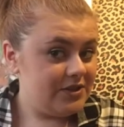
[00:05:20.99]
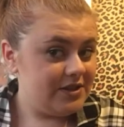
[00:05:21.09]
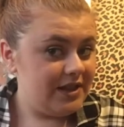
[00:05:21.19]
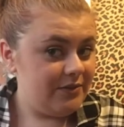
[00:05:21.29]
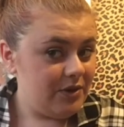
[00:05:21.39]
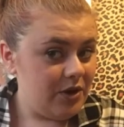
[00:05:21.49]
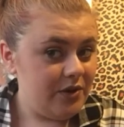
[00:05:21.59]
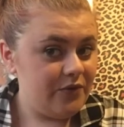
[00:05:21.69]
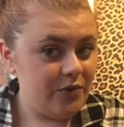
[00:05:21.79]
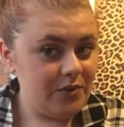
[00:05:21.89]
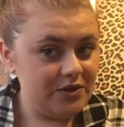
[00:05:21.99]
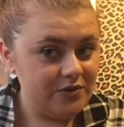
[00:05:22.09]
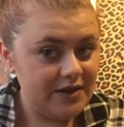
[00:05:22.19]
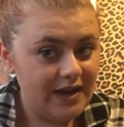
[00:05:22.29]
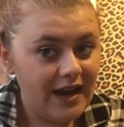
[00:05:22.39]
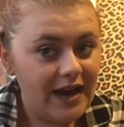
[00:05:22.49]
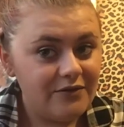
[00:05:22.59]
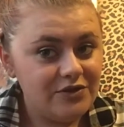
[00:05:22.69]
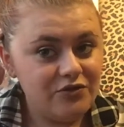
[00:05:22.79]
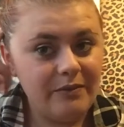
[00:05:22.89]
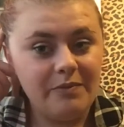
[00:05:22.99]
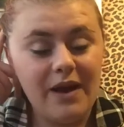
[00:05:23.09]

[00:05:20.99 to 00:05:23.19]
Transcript: just to let you know, if you're wondering, I have stripped